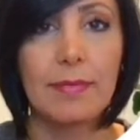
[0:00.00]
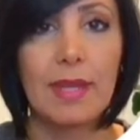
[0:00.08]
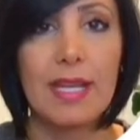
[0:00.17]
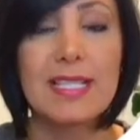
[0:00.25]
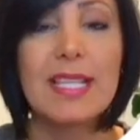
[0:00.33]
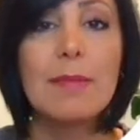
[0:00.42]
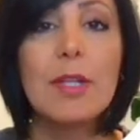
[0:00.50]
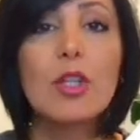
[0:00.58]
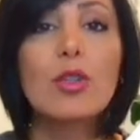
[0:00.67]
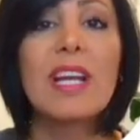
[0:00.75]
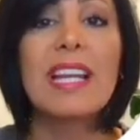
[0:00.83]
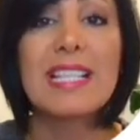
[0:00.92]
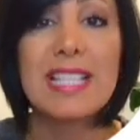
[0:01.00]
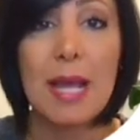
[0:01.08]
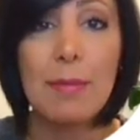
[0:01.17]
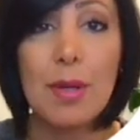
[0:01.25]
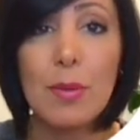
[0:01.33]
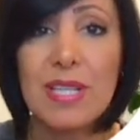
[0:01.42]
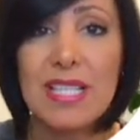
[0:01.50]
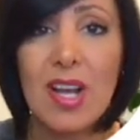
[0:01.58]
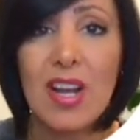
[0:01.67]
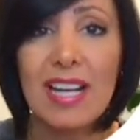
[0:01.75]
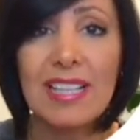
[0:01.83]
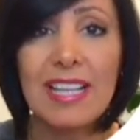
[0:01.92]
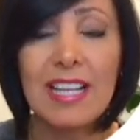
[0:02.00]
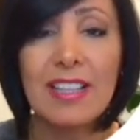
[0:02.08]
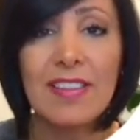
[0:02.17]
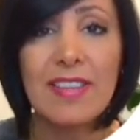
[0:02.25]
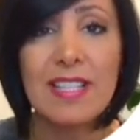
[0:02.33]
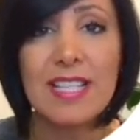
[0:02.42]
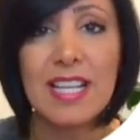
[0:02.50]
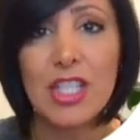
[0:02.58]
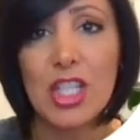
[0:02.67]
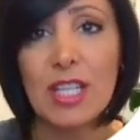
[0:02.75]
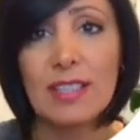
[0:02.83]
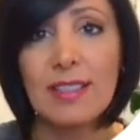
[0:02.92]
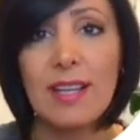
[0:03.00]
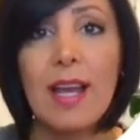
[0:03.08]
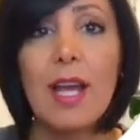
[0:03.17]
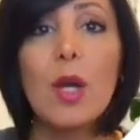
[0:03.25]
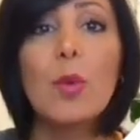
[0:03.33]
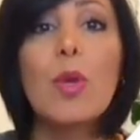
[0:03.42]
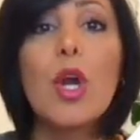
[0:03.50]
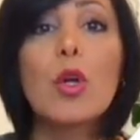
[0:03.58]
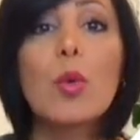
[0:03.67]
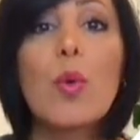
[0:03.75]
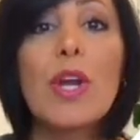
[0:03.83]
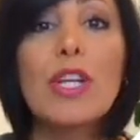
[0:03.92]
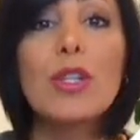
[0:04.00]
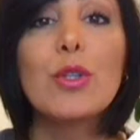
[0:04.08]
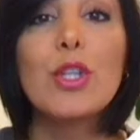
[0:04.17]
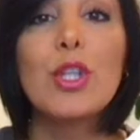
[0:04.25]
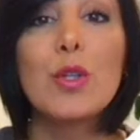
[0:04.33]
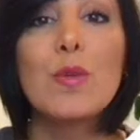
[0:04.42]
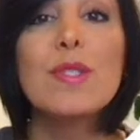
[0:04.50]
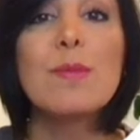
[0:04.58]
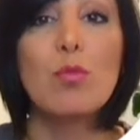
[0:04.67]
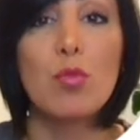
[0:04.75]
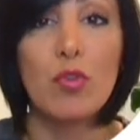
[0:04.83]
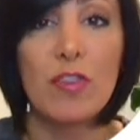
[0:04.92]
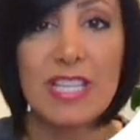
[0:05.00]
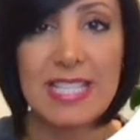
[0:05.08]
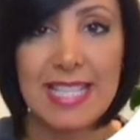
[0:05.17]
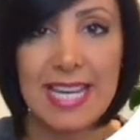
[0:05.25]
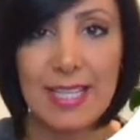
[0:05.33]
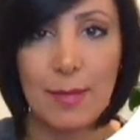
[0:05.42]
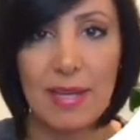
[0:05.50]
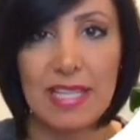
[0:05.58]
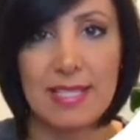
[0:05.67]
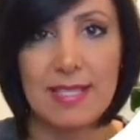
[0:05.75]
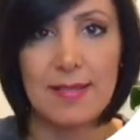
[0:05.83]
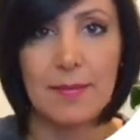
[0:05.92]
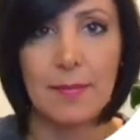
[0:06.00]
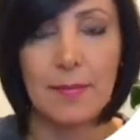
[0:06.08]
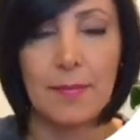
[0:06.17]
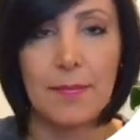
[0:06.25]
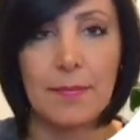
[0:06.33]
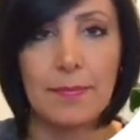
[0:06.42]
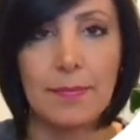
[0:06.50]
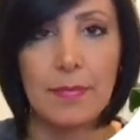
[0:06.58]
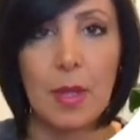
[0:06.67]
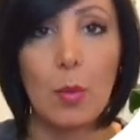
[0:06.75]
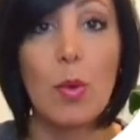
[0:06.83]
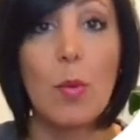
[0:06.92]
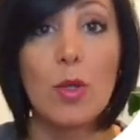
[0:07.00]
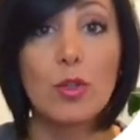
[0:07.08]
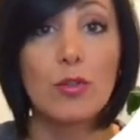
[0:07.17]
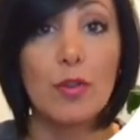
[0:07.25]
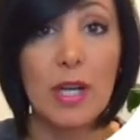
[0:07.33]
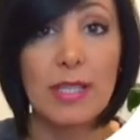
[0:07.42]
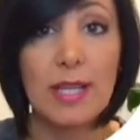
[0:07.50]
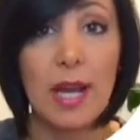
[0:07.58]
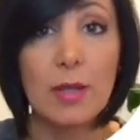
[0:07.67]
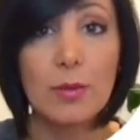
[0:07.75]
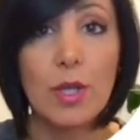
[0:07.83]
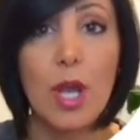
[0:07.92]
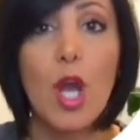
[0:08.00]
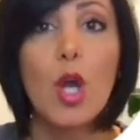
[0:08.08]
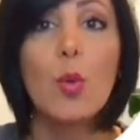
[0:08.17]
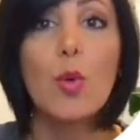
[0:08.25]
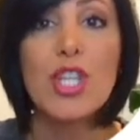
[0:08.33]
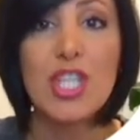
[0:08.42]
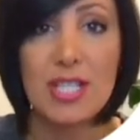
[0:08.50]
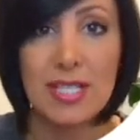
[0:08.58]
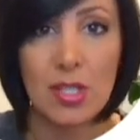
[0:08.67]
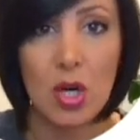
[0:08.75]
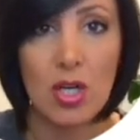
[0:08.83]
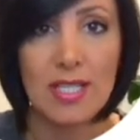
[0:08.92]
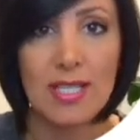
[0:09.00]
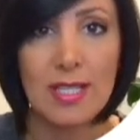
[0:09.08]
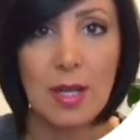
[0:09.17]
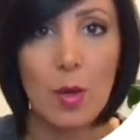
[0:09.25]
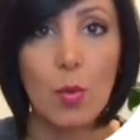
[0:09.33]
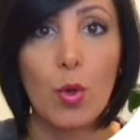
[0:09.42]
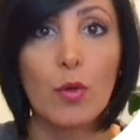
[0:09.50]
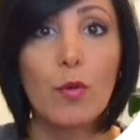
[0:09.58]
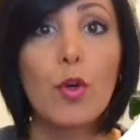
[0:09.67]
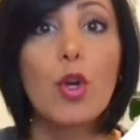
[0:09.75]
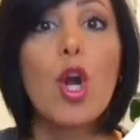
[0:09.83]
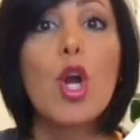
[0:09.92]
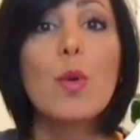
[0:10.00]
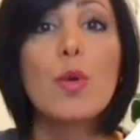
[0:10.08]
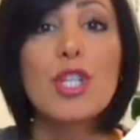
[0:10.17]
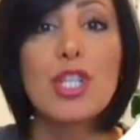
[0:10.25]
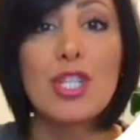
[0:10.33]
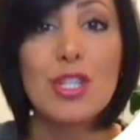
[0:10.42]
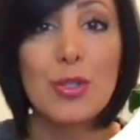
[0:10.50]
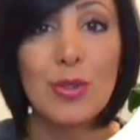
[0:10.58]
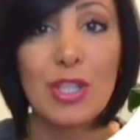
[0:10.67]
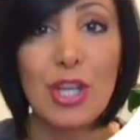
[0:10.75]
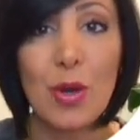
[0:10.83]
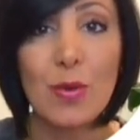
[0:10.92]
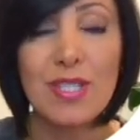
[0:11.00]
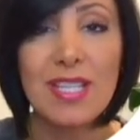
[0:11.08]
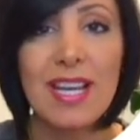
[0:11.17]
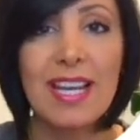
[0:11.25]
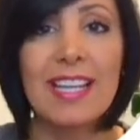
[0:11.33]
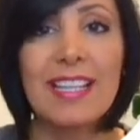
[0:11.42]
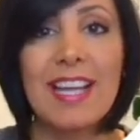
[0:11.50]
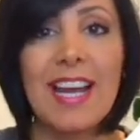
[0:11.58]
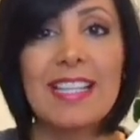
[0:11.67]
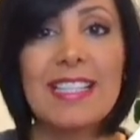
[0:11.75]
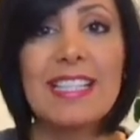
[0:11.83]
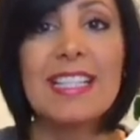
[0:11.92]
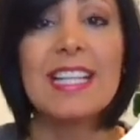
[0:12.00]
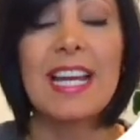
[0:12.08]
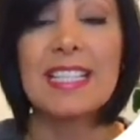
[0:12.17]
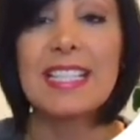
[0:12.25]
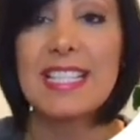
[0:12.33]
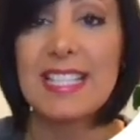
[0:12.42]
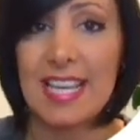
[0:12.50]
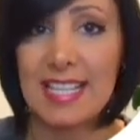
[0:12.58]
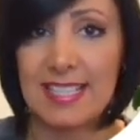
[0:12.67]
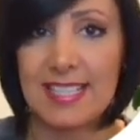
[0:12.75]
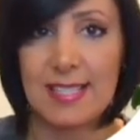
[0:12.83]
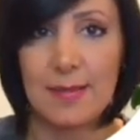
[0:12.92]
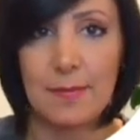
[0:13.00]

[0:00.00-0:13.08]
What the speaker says: Similar to an example we saw earlier in this session, we are going to use movies database. We want to find out which stars work for which studios in 1996.